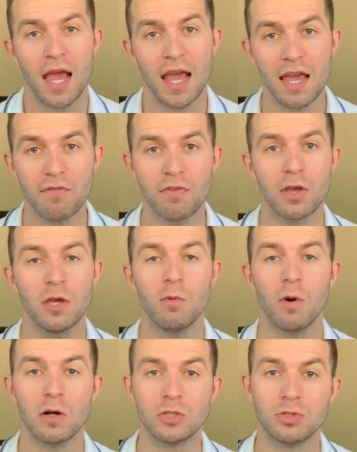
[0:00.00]
If
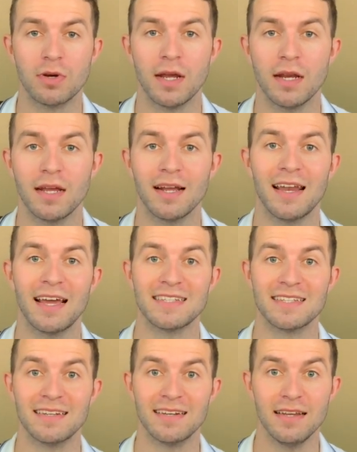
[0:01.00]
you are training
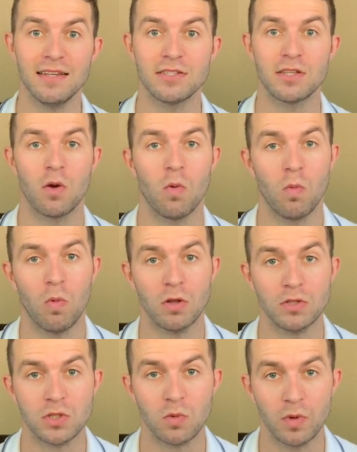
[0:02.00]
legs at least
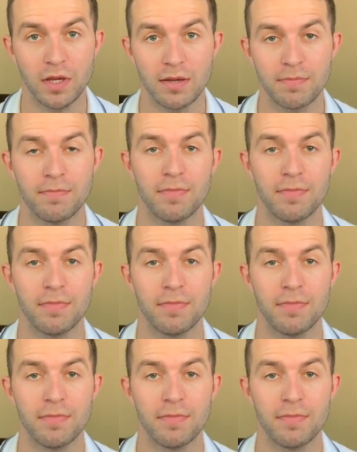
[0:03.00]
once a week,